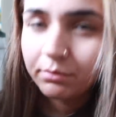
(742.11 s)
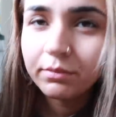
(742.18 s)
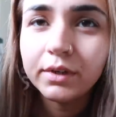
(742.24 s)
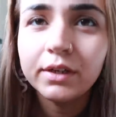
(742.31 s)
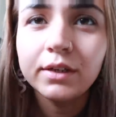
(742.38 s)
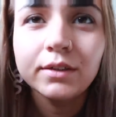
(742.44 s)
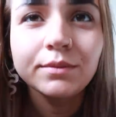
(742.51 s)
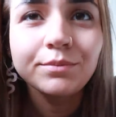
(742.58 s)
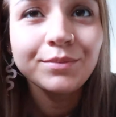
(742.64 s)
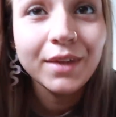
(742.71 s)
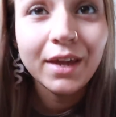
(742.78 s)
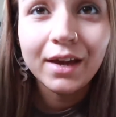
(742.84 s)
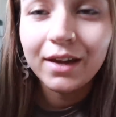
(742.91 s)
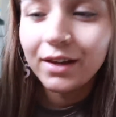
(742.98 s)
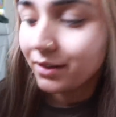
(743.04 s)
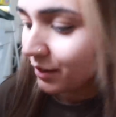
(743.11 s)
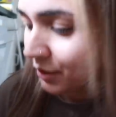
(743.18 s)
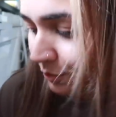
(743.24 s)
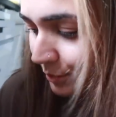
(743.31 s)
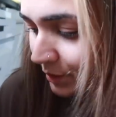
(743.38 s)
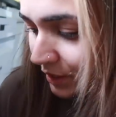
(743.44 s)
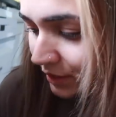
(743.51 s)
But yeah,
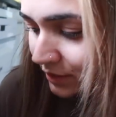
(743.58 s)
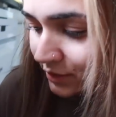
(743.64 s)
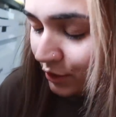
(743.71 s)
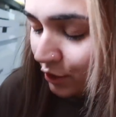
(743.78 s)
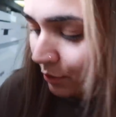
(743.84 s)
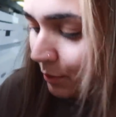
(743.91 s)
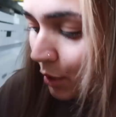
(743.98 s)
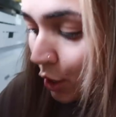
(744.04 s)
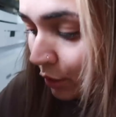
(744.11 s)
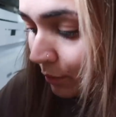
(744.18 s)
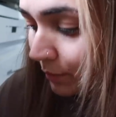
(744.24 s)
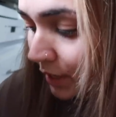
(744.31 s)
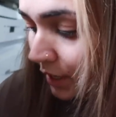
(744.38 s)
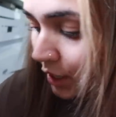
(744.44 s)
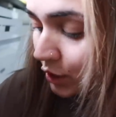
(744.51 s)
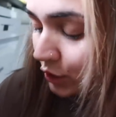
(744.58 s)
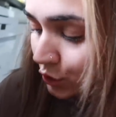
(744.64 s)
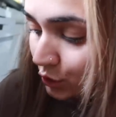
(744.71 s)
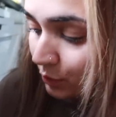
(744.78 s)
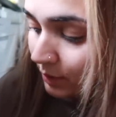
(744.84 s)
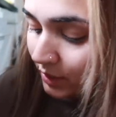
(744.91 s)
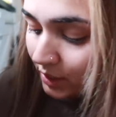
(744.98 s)
it'll be nice to come home
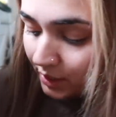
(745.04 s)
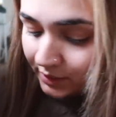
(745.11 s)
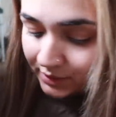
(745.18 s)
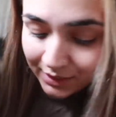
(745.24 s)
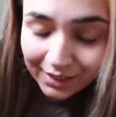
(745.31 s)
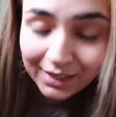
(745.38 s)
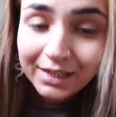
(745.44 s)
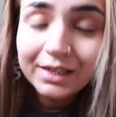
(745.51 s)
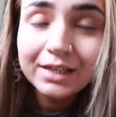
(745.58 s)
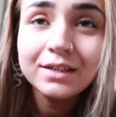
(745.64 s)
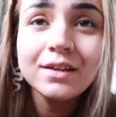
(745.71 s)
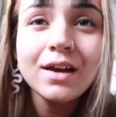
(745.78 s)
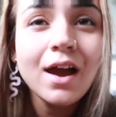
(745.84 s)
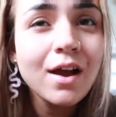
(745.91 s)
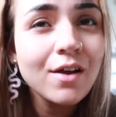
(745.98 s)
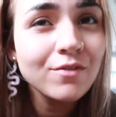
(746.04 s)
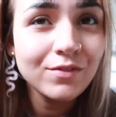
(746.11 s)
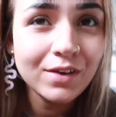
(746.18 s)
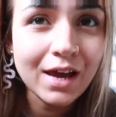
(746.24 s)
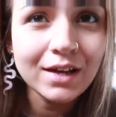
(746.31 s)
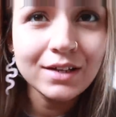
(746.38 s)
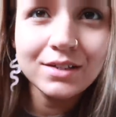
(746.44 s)
to a nice clean
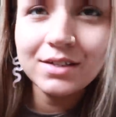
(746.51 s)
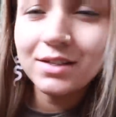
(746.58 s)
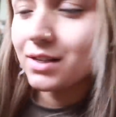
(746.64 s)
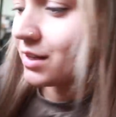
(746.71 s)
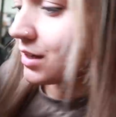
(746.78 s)
flat.